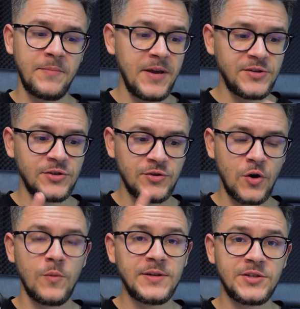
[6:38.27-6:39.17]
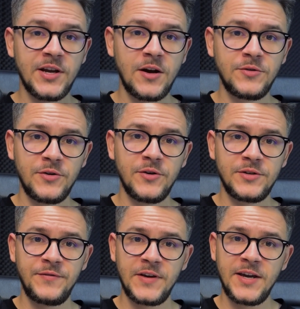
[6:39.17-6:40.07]
Make sure to always check out your
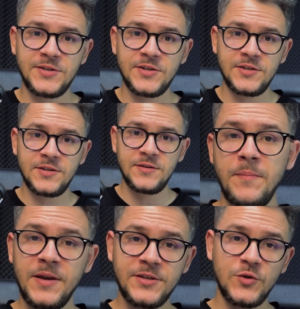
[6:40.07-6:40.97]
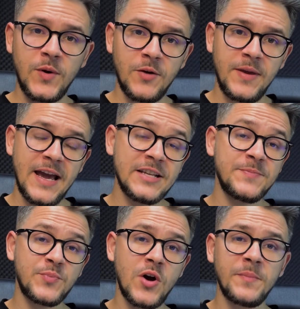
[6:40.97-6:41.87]
notifications because you want to be as
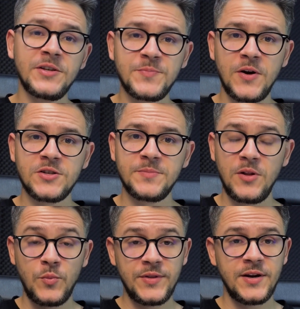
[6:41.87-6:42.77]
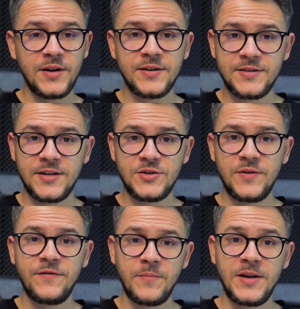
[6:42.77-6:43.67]
prompt as possible when they're going to send you
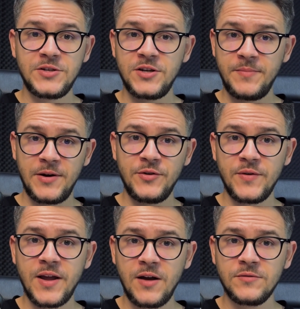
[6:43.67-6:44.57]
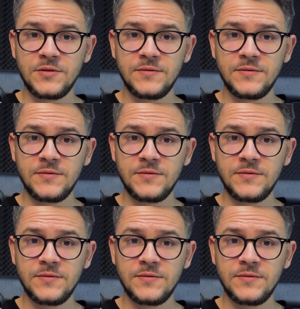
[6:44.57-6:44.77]
information about your account.